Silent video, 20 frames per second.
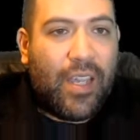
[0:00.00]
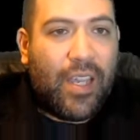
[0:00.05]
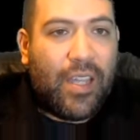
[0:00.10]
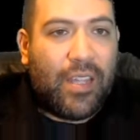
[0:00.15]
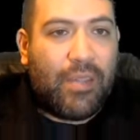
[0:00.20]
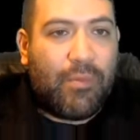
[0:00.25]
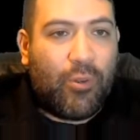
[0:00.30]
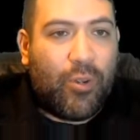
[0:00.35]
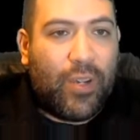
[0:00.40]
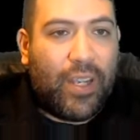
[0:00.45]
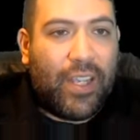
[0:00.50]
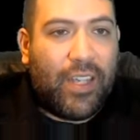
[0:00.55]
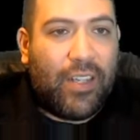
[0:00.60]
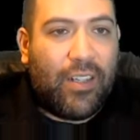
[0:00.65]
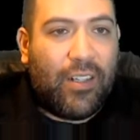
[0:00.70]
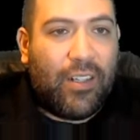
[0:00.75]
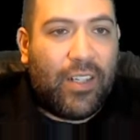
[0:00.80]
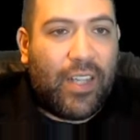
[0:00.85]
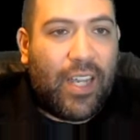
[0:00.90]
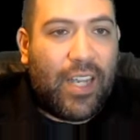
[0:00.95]
And then Marie
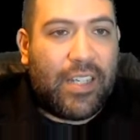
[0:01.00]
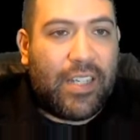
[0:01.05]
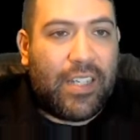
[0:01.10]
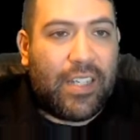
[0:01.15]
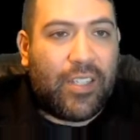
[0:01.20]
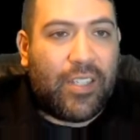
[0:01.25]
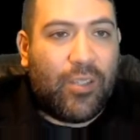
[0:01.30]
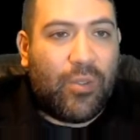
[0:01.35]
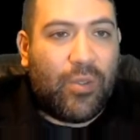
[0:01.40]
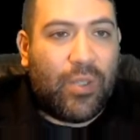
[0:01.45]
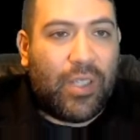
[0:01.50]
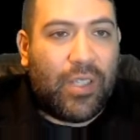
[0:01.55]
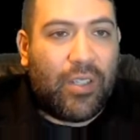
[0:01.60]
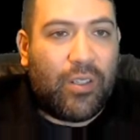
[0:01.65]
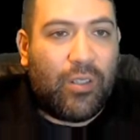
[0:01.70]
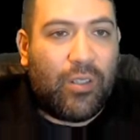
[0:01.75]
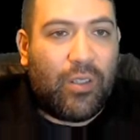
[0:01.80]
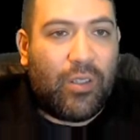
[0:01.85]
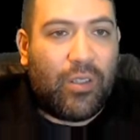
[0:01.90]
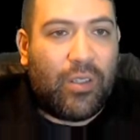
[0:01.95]
Hill, I did go a
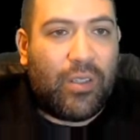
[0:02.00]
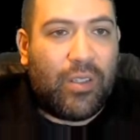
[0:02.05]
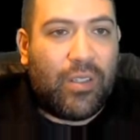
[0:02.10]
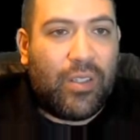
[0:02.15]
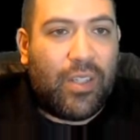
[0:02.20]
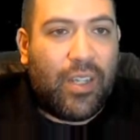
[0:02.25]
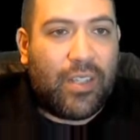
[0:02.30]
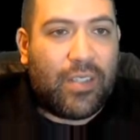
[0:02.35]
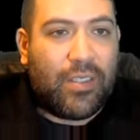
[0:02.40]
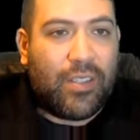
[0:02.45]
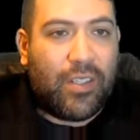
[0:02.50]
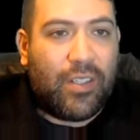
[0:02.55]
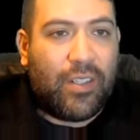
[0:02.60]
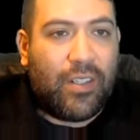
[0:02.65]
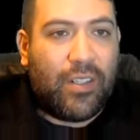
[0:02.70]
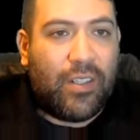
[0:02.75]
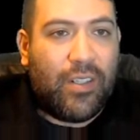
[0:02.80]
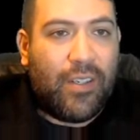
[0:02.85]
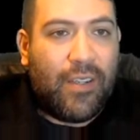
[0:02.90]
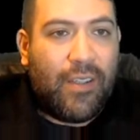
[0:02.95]
little nuts on
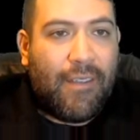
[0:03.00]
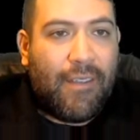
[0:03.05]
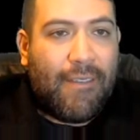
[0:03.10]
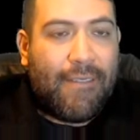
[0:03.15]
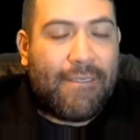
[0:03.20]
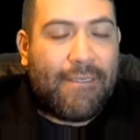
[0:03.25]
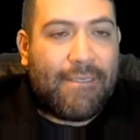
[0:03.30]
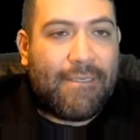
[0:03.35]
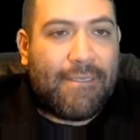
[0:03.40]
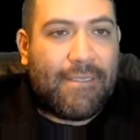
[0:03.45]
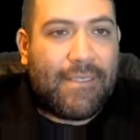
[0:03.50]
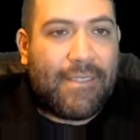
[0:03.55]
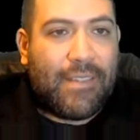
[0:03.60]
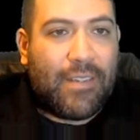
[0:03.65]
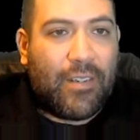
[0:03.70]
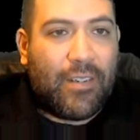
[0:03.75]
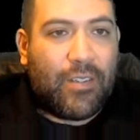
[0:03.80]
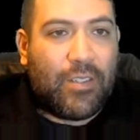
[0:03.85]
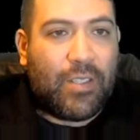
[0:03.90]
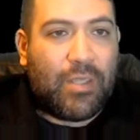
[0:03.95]
her.
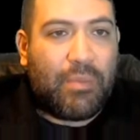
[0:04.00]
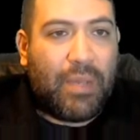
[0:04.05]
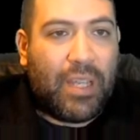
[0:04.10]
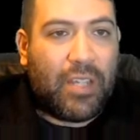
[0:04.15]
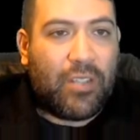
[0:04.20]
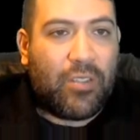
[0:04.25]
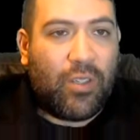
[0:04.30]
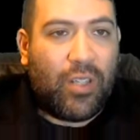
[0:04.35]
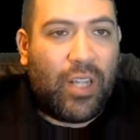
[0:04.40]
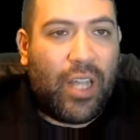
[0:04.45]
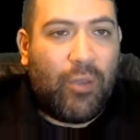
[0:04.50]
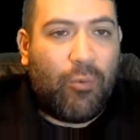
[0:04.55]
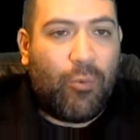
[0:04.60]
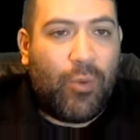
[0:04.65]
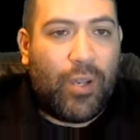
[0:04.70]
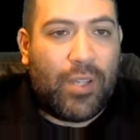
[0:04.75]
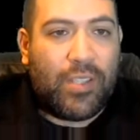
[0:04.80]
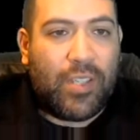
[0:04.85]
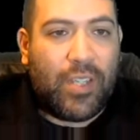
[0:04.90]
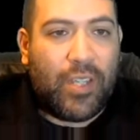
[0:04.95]
Her special I
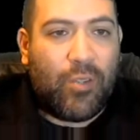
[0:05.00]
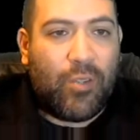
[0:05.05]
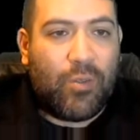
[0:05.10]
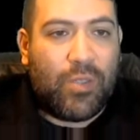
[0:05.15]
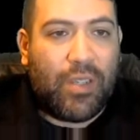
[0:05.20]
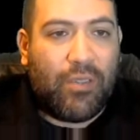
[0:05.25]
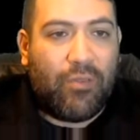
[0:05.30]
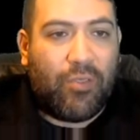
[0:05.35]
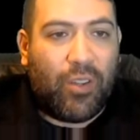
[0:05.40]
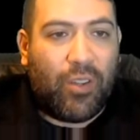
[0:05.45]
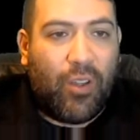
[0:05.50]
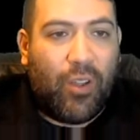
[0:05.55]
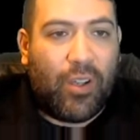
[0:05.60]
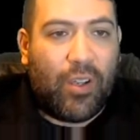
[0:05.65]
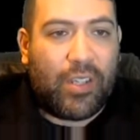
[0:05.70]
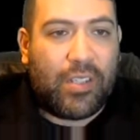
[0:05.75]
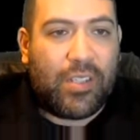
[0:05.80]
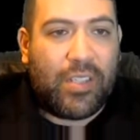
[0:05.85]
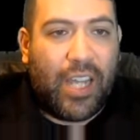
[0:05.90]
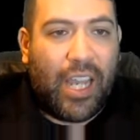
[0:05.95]
wasn't using for the
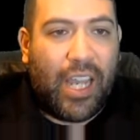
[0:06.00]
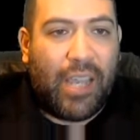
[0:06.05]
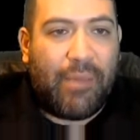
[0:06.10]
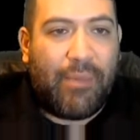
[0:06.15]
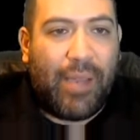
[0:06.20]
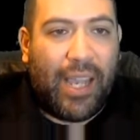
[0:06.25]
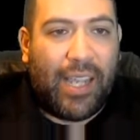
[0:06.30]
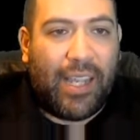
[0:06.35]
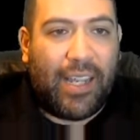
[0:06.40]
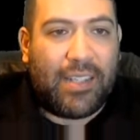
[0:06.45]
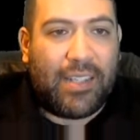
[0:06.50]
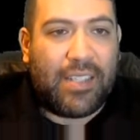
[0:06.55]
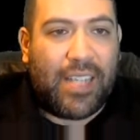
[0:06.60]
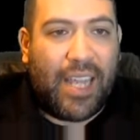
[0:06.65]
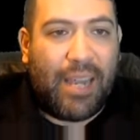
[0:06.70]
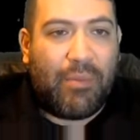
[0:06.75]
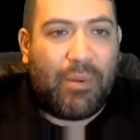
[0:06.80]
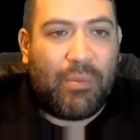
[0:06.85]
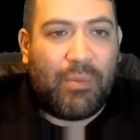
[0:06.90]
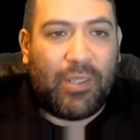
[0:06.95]
longest time. I got
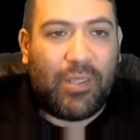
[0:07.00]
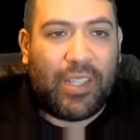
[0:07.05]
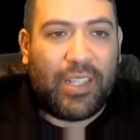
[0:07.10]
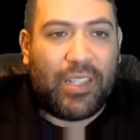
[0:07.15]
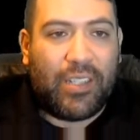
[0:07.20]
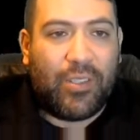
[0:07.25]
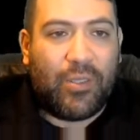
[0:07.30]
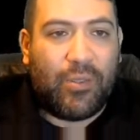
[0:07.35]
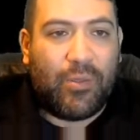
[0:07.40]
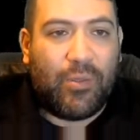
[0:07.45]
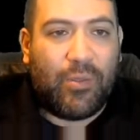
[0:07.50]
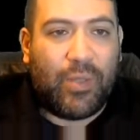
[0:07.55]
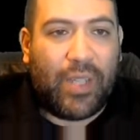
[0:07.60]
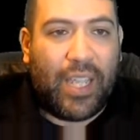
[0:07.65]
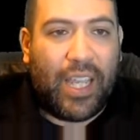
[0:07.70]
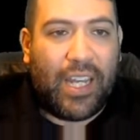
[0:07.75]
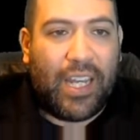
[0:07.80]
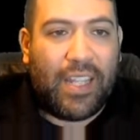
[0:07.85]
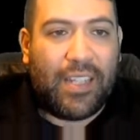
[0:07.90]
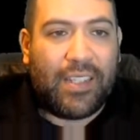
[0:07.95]
cyberbullied to
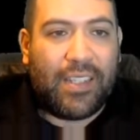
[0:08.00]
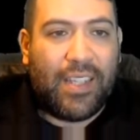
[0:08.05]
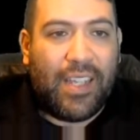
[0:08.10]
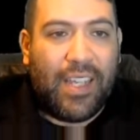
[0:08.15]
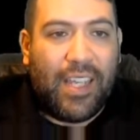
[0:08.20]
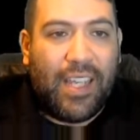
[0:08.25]
get it.